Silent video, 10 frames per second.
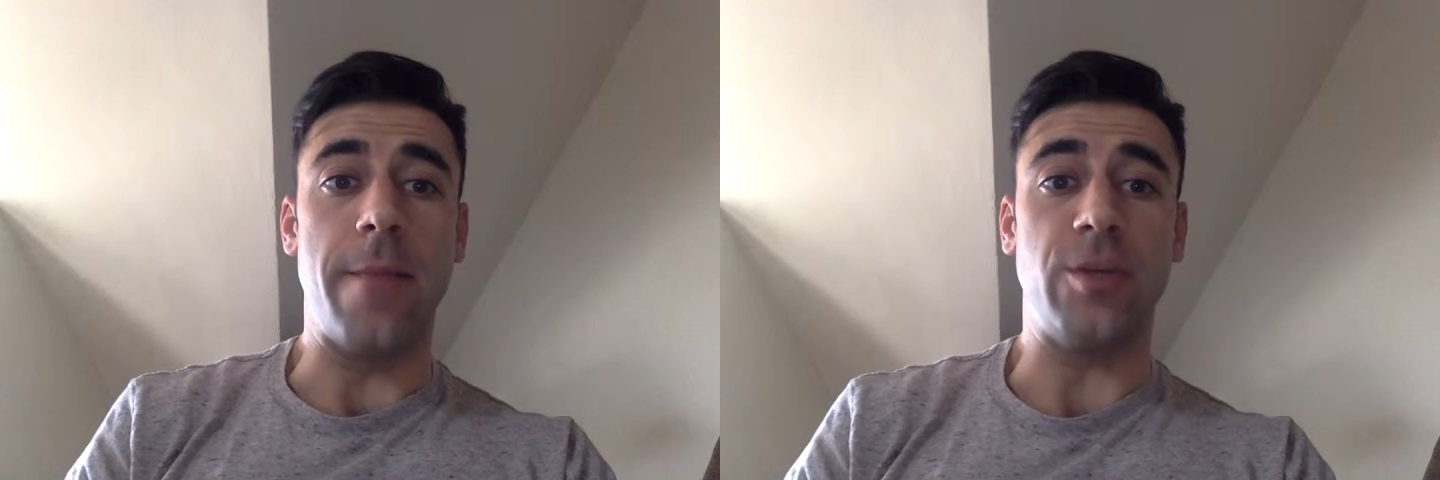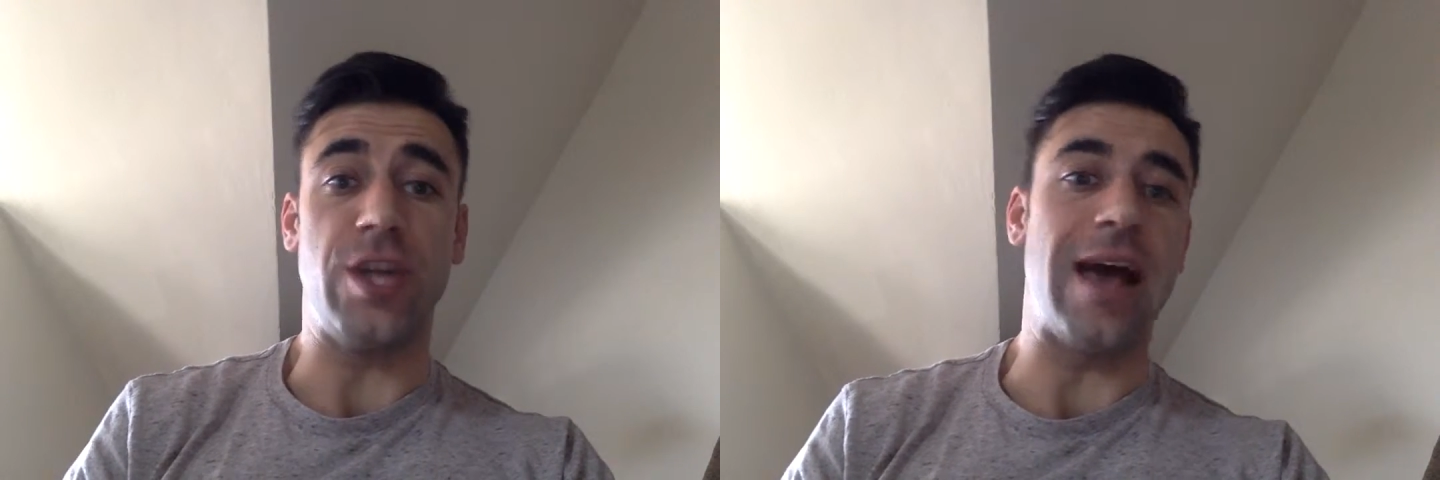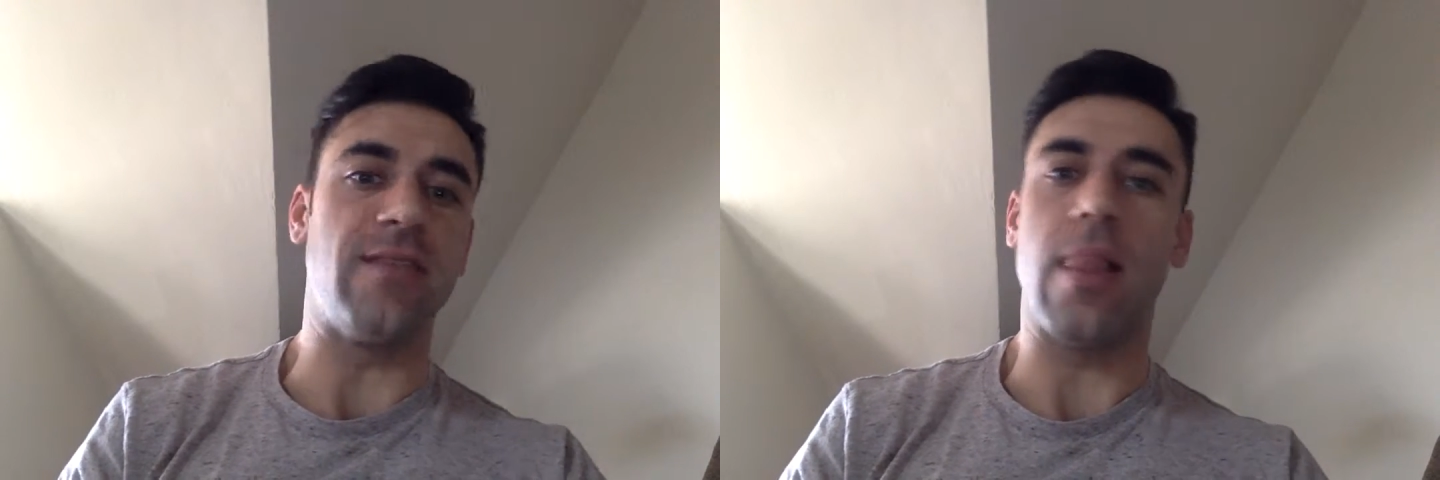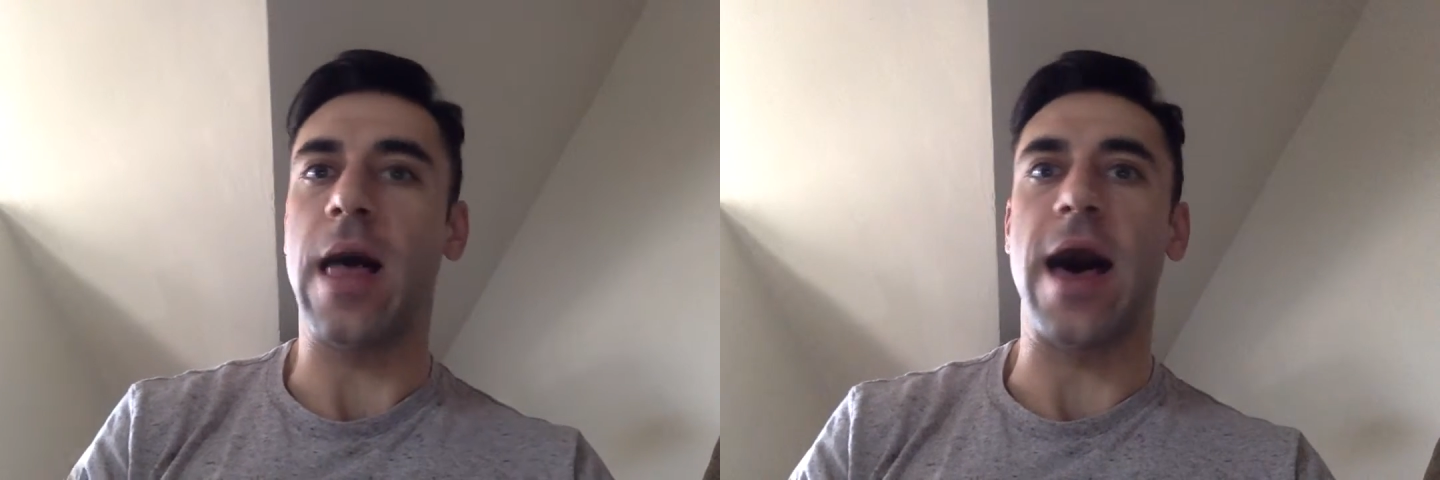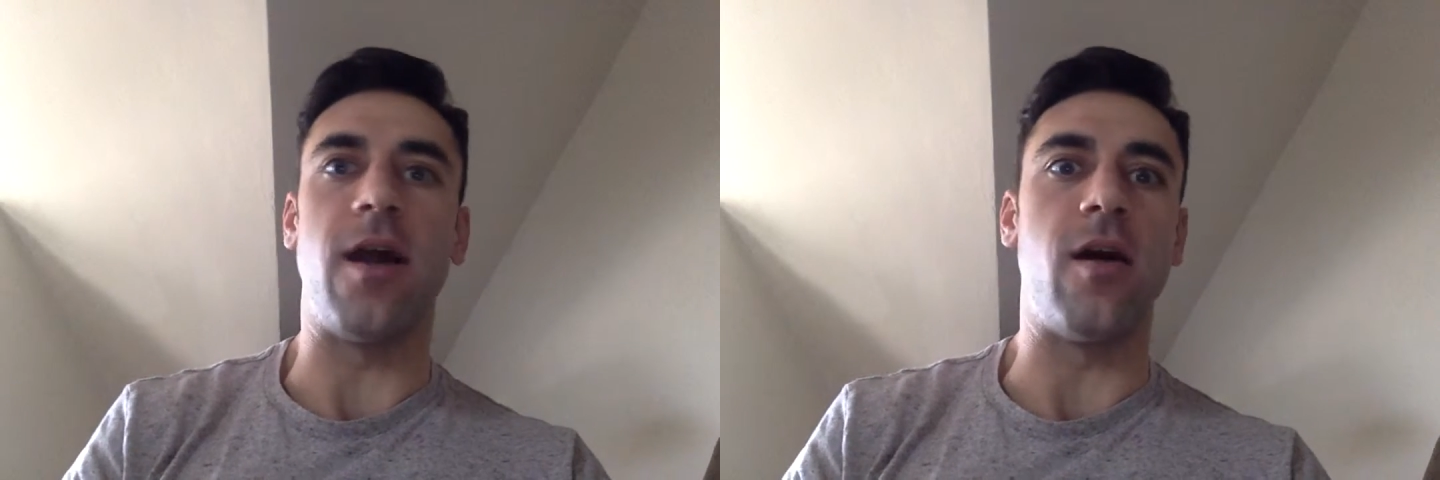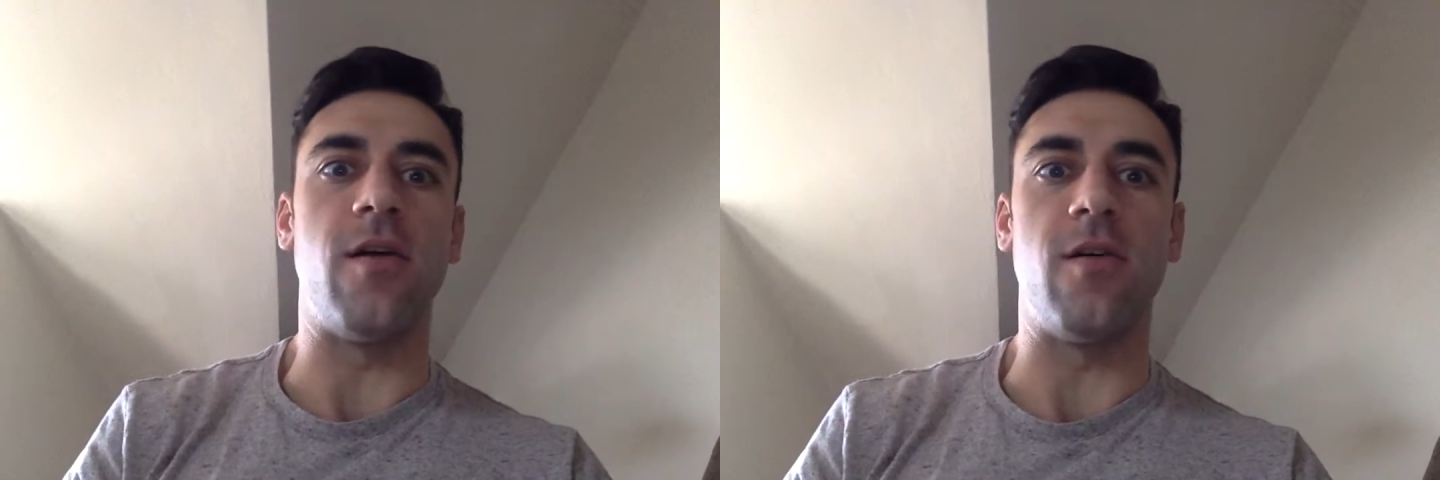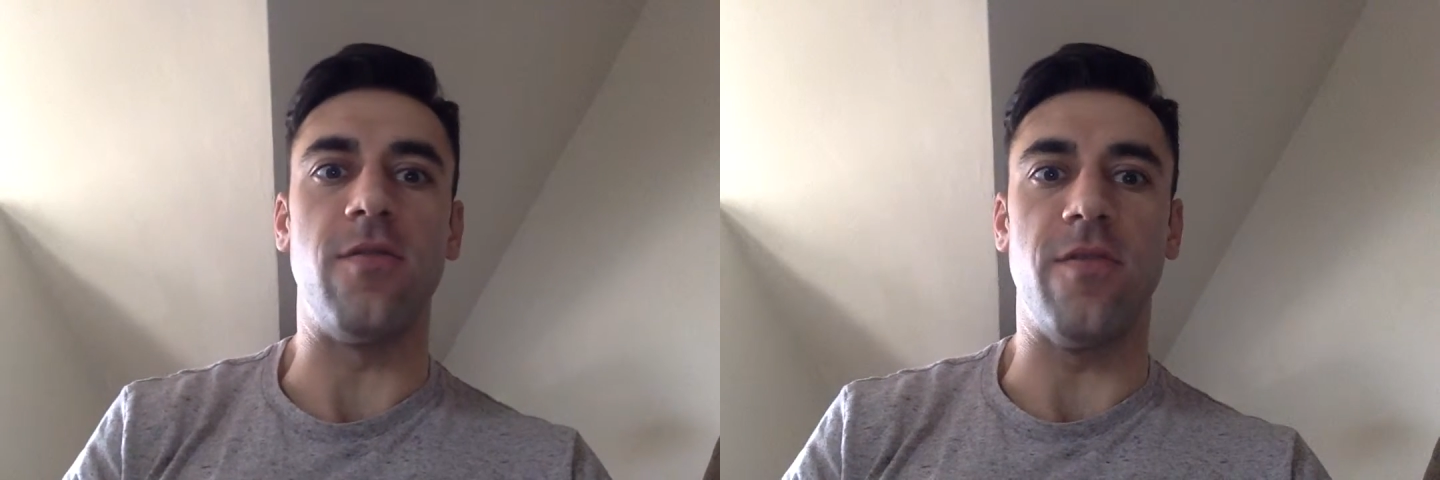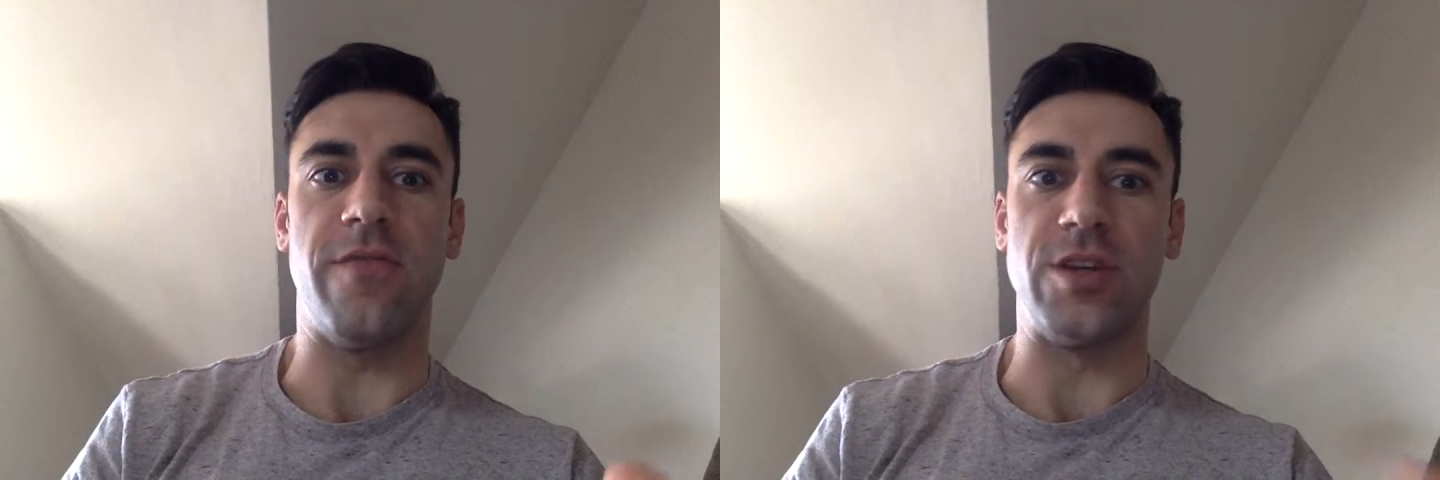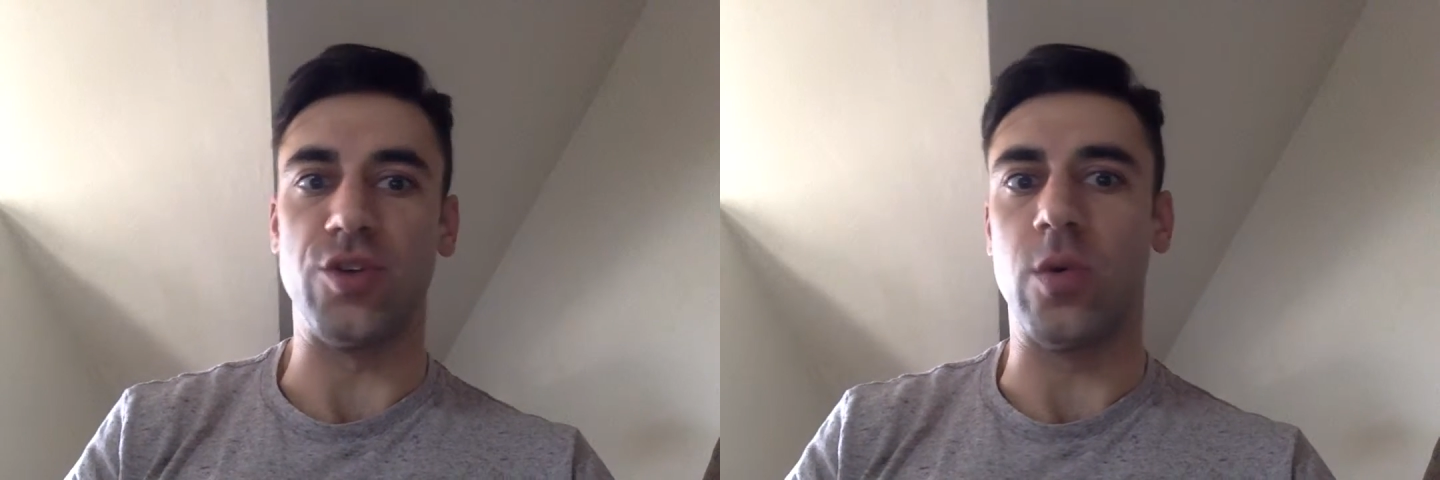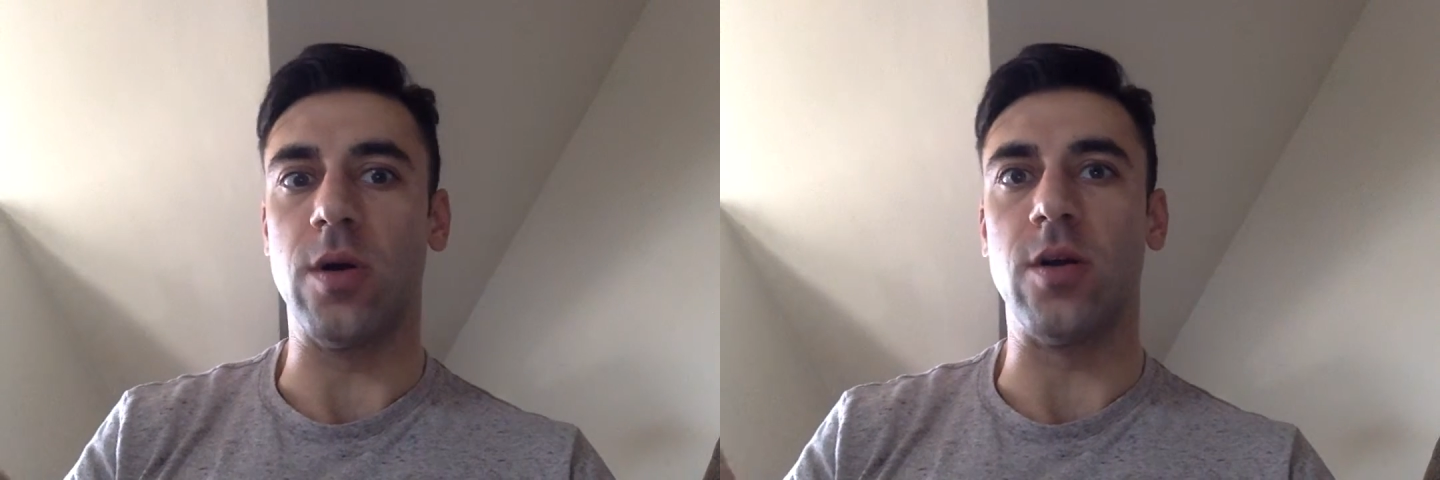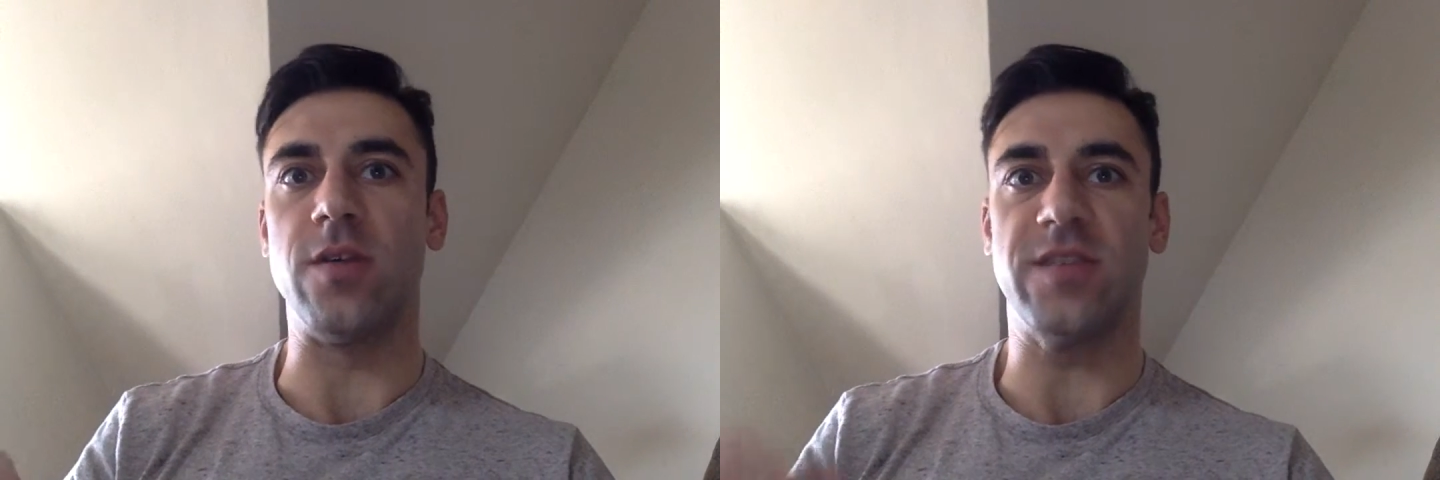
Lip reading: She has a lot of visual